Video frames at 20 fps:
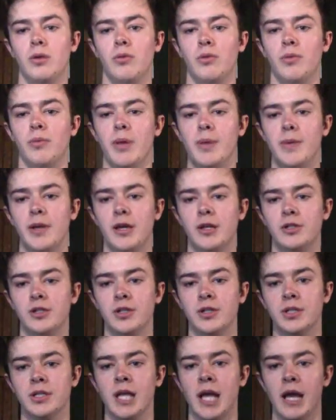Well, maybe I
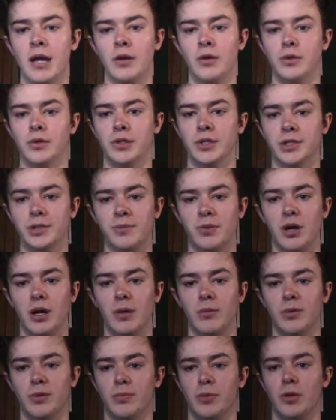should tackle this
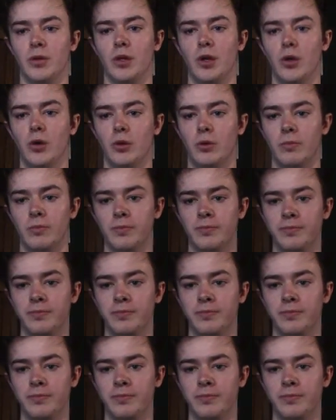problem alone.